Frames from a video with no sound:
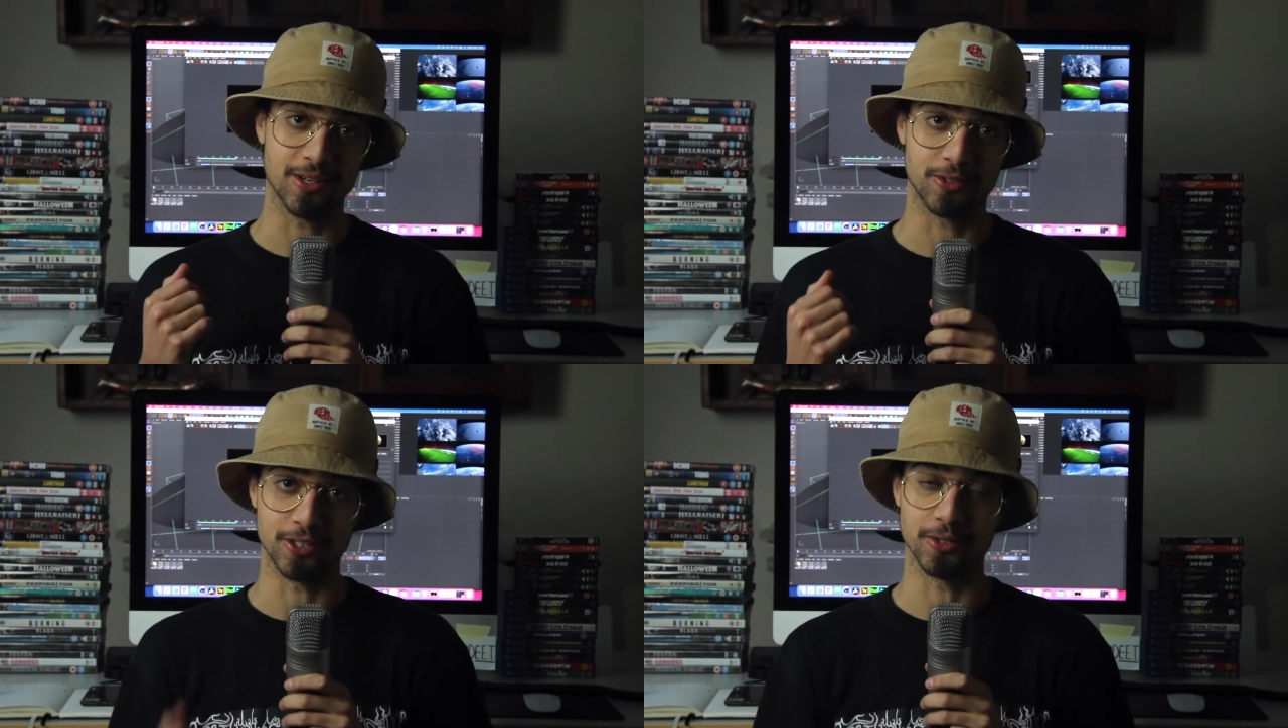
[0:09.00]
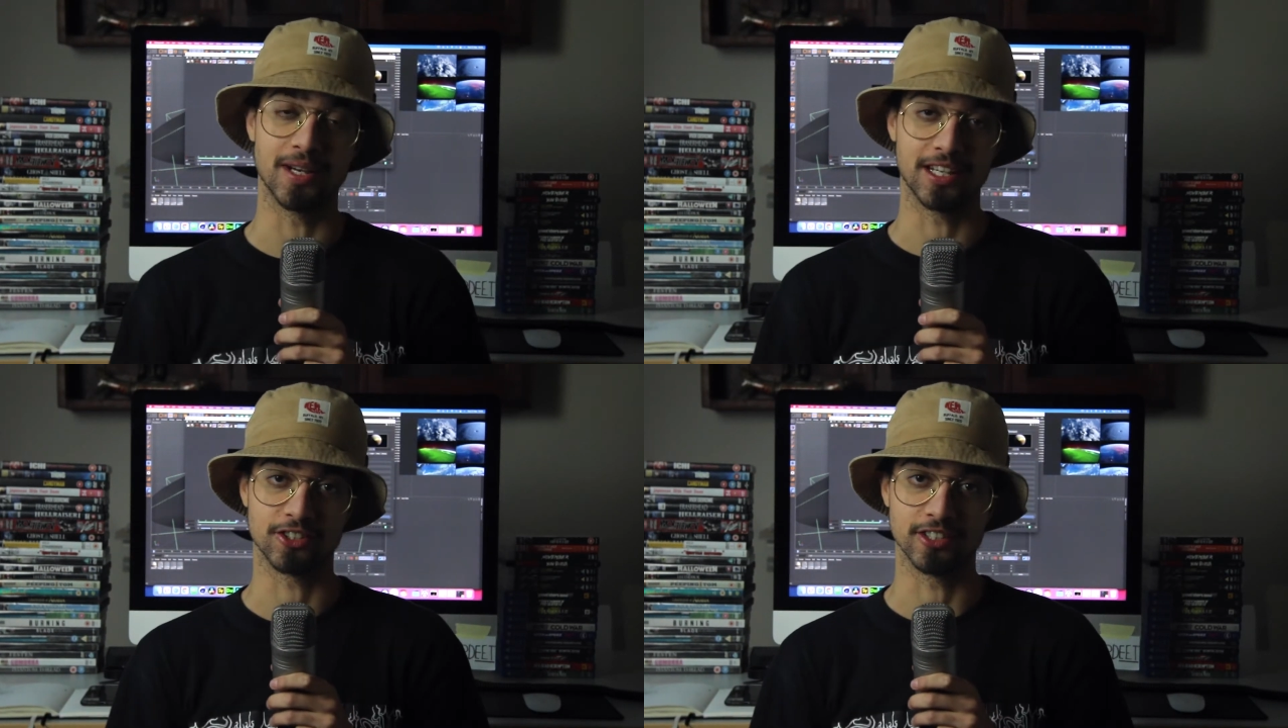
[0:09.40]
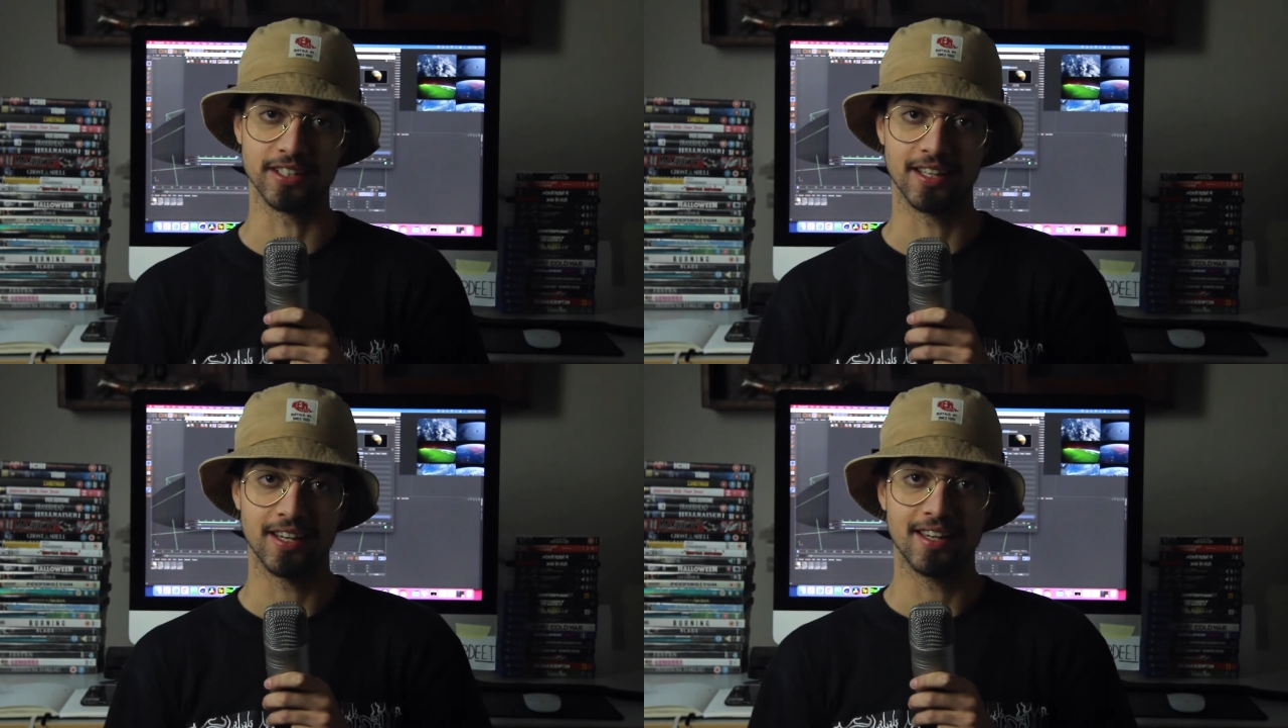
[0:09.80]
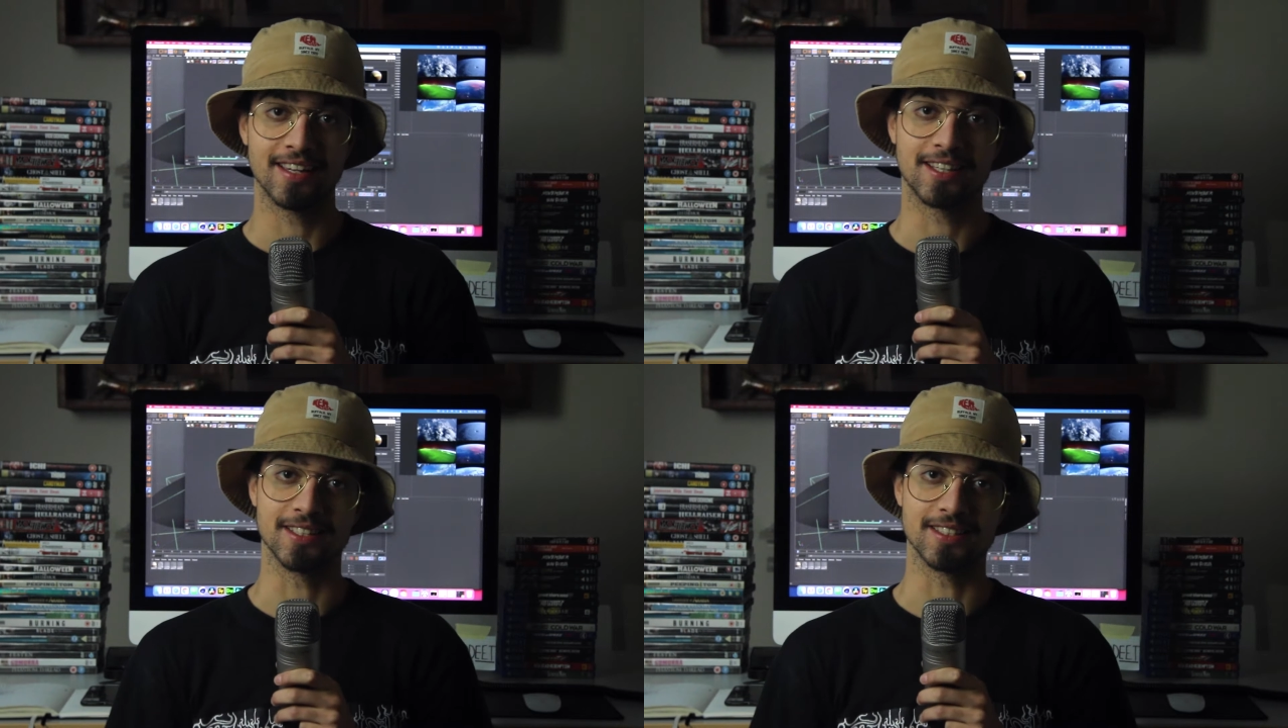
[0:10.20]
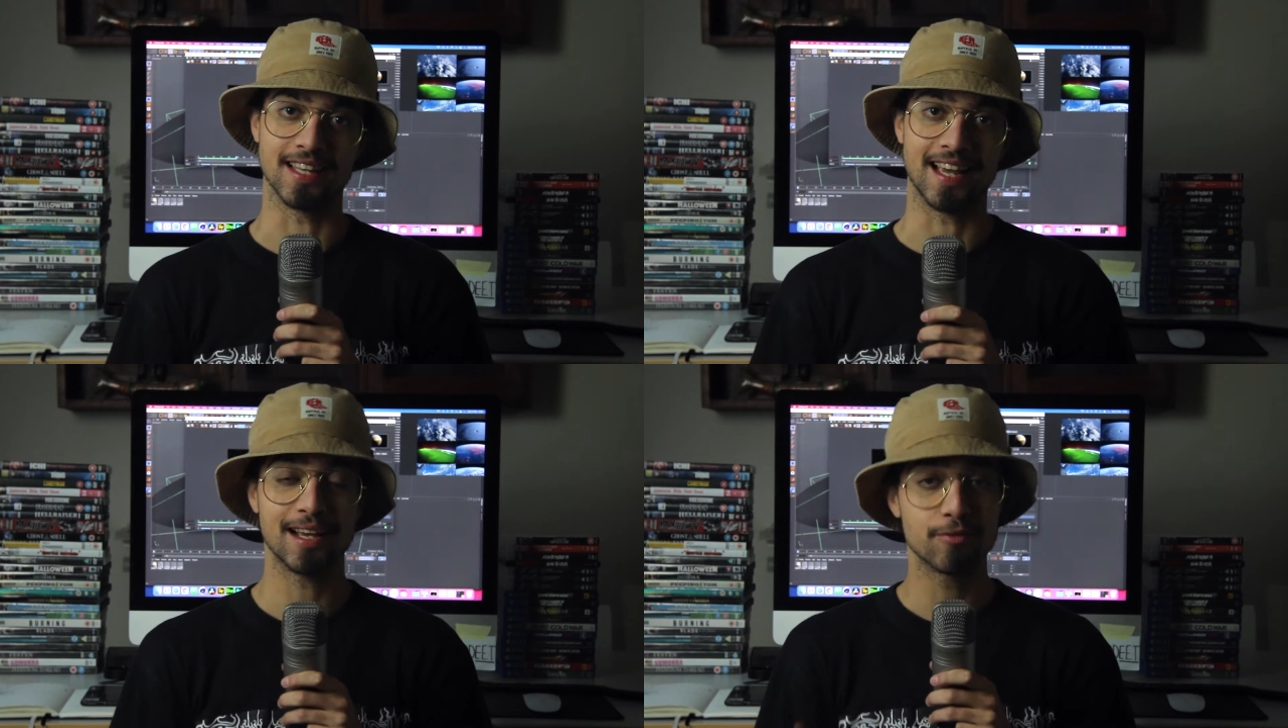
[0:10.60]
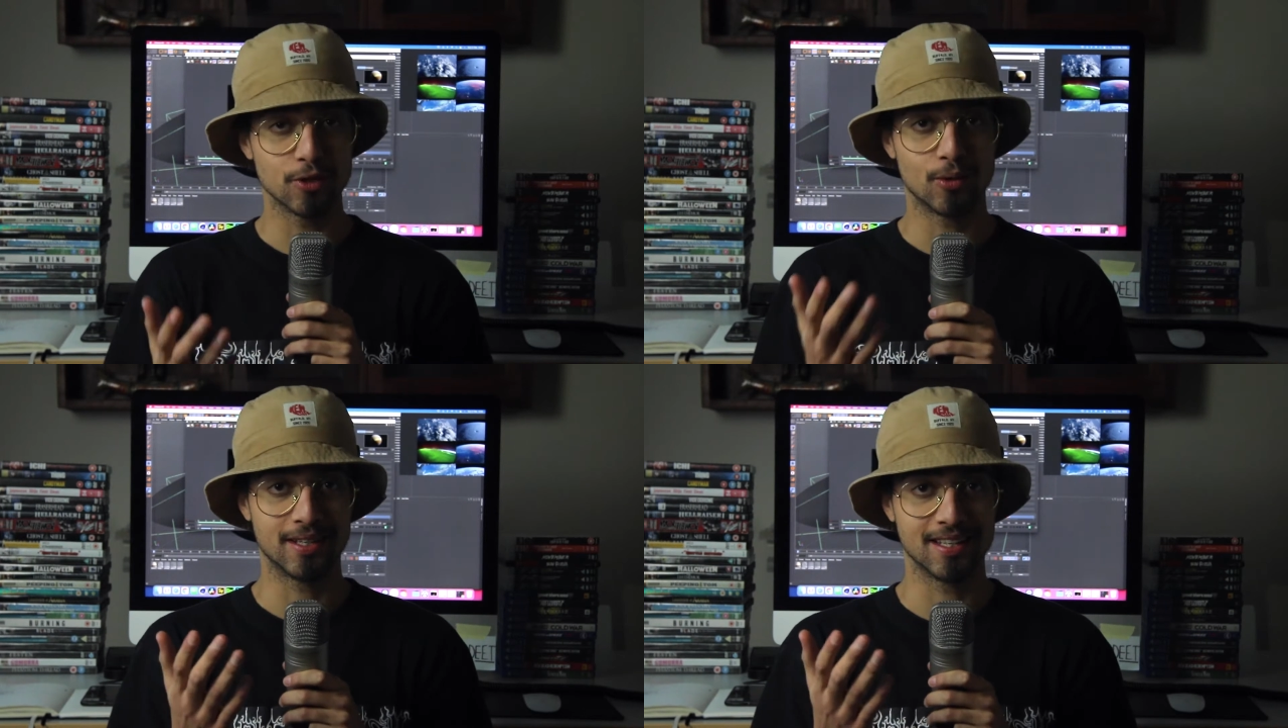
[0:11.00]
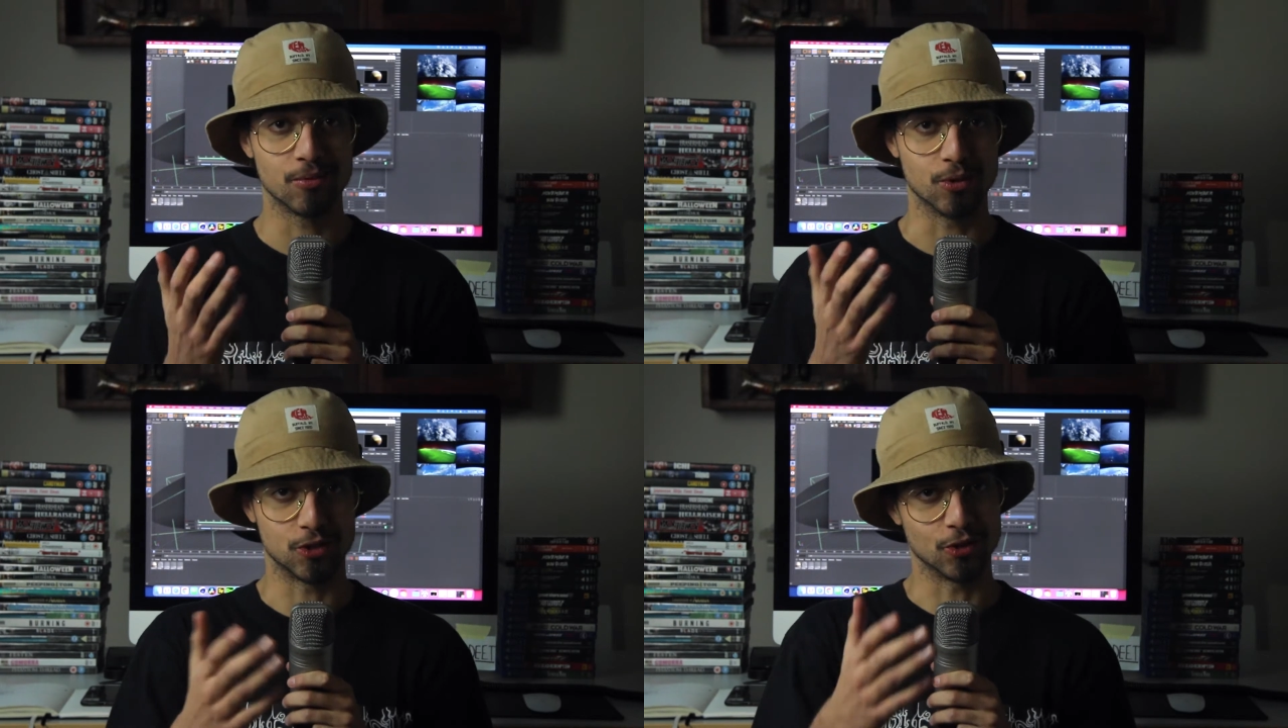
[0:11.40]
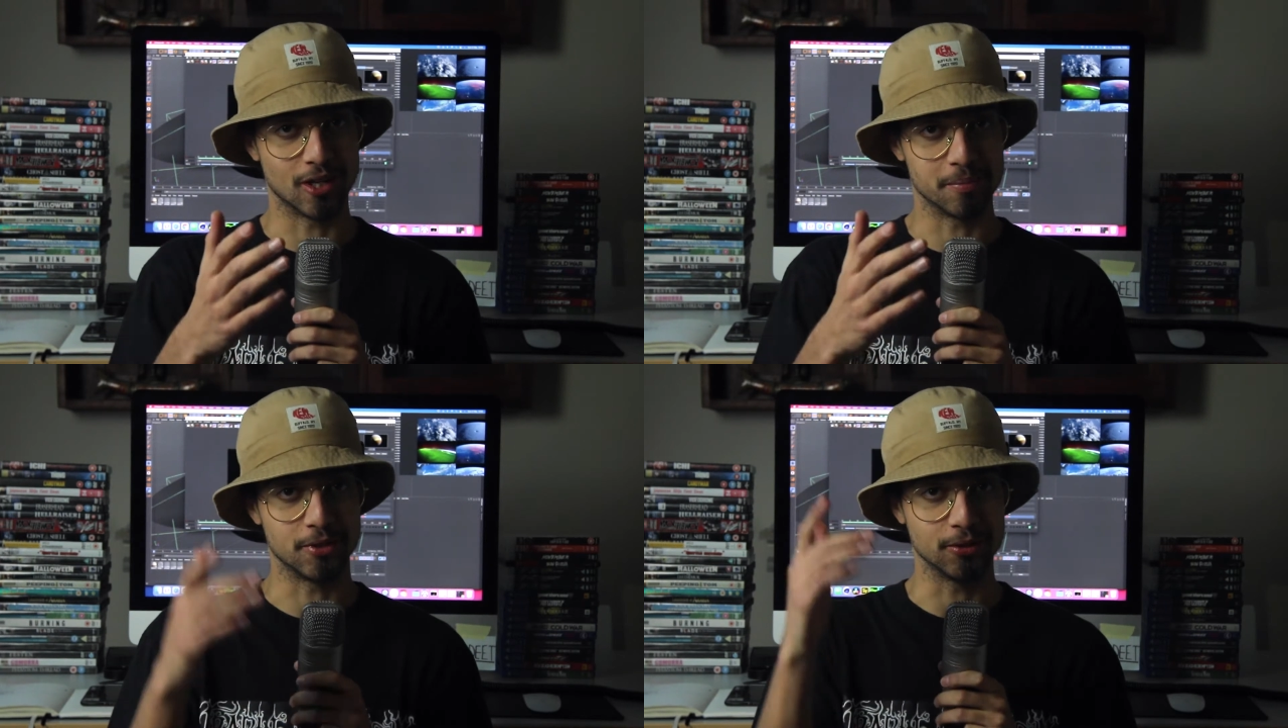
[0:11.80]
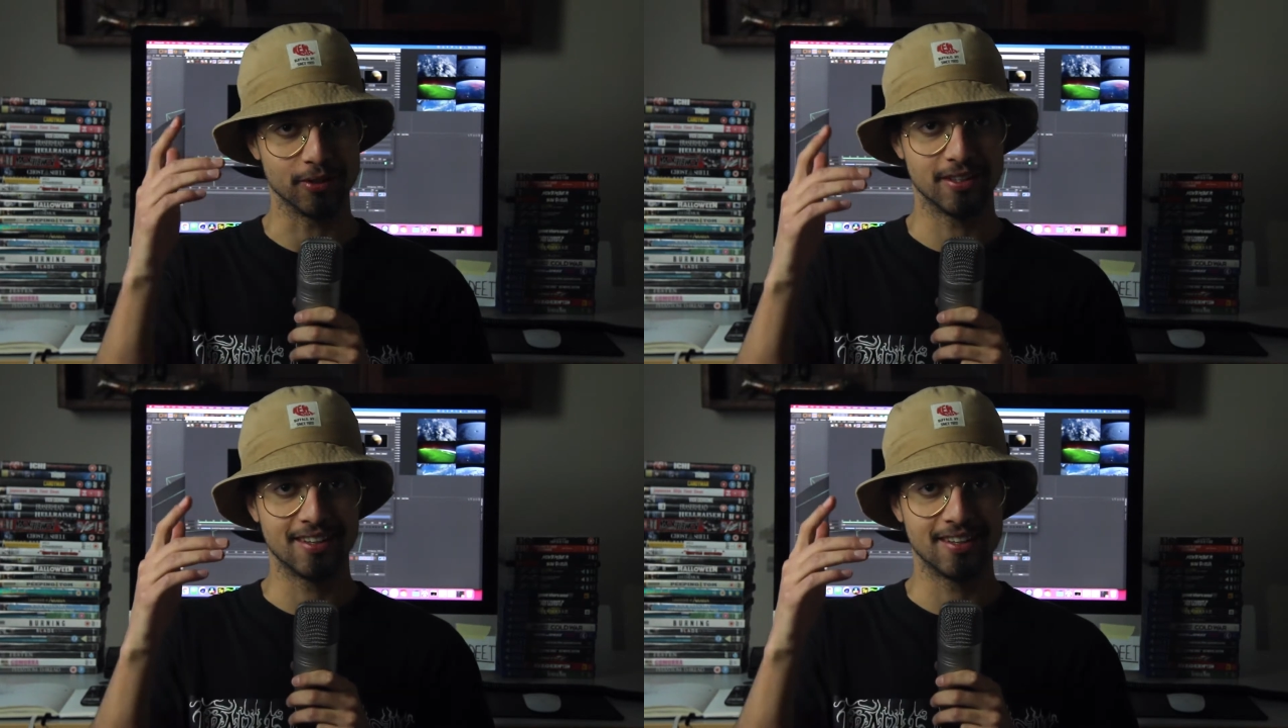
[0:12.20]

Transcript: out to you actually, because I have no idea what you're up to.